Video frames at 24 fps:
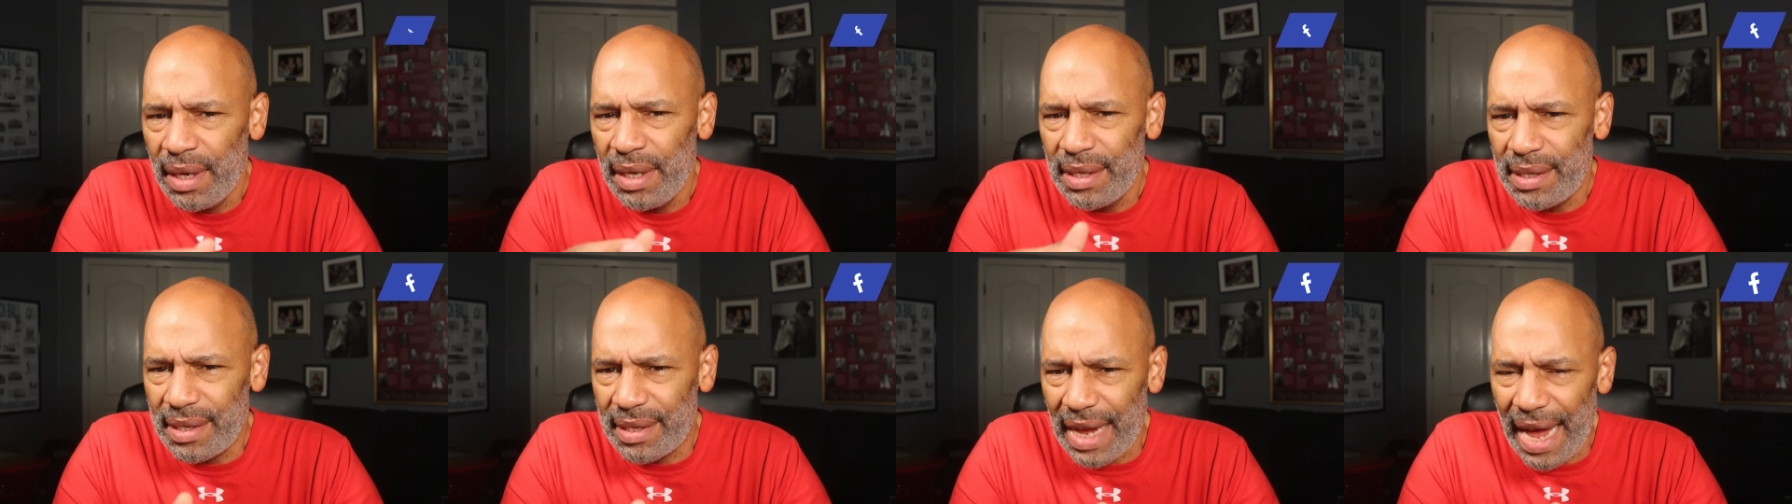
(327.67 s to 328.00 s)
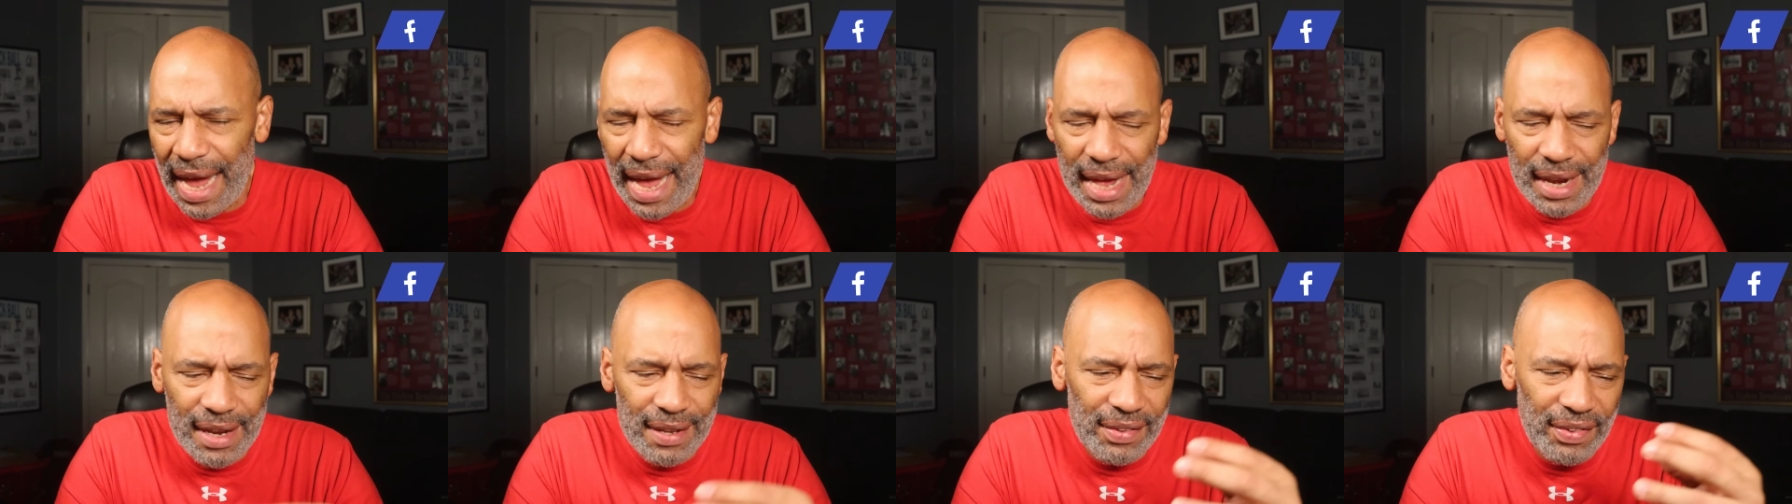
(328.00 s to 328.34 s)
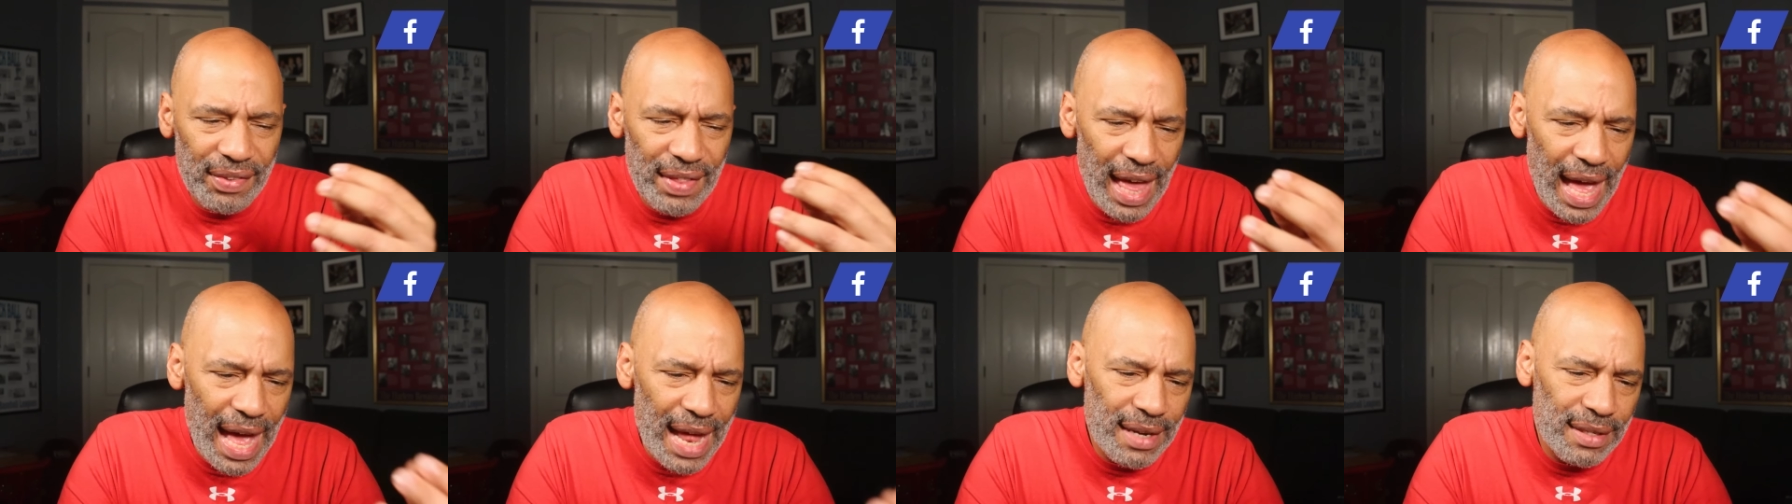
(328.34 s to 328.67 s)
says
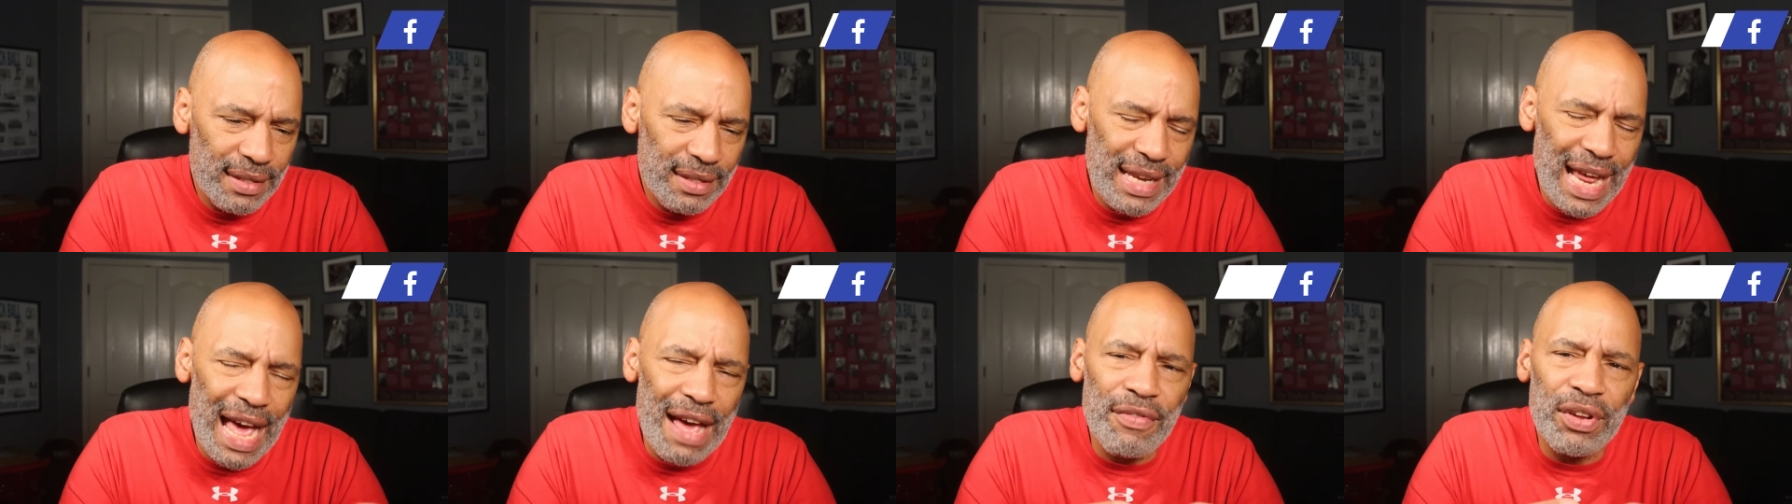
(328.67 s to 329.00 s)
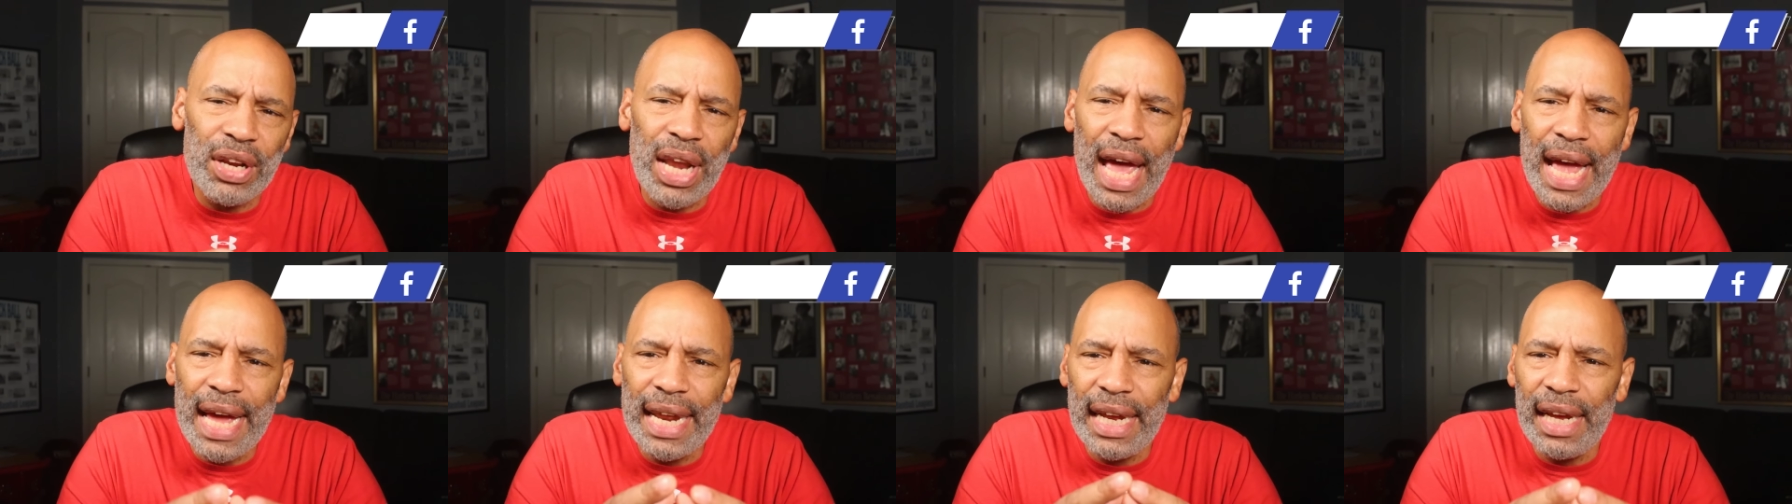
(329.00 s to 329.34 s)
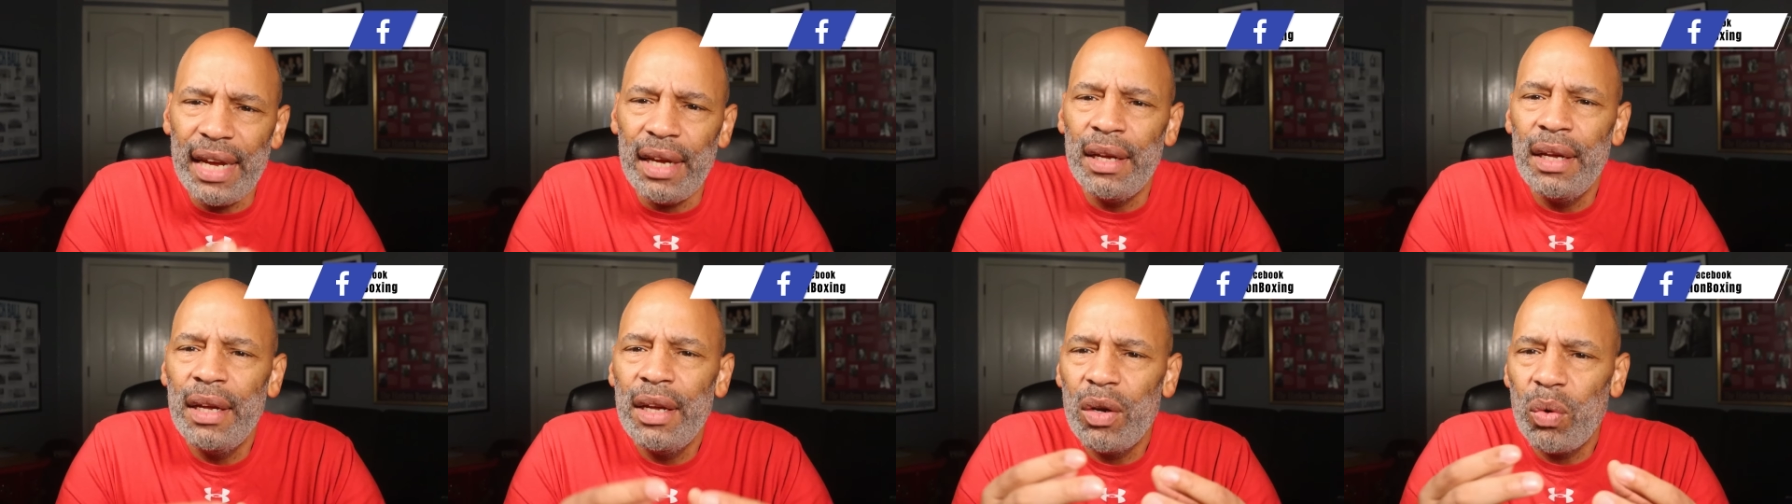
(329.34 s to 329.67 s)
that Devin
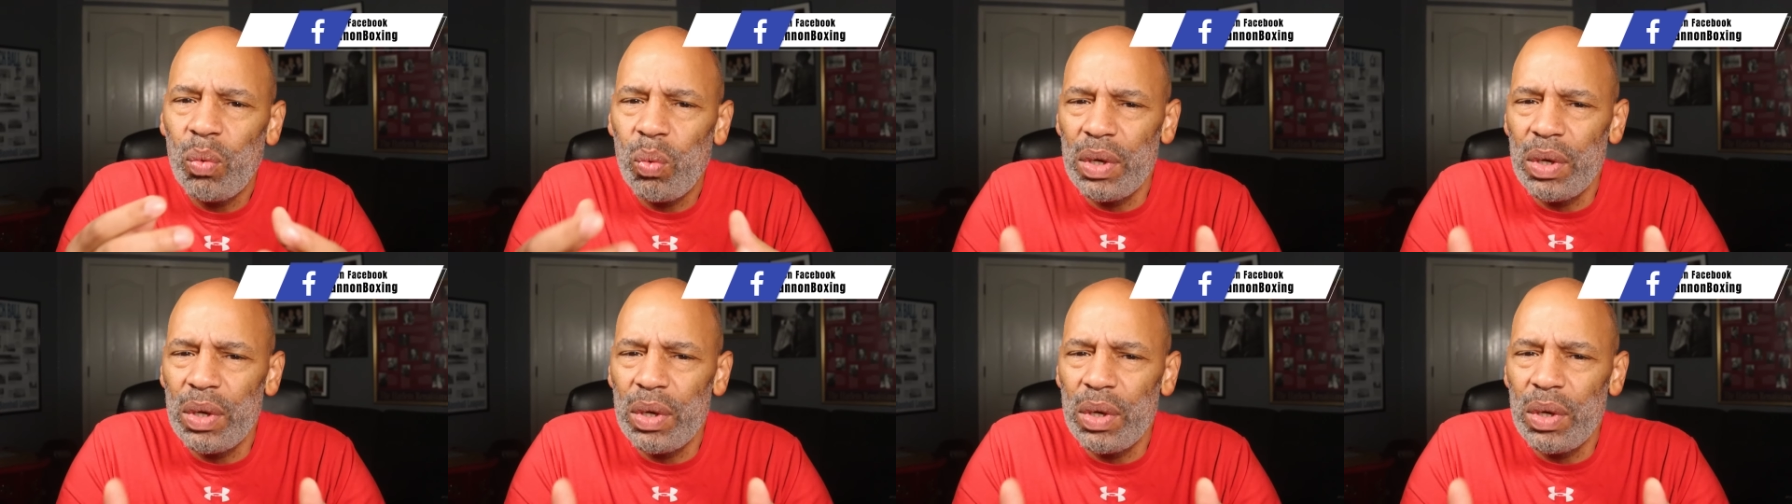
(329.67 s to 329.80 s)
Haney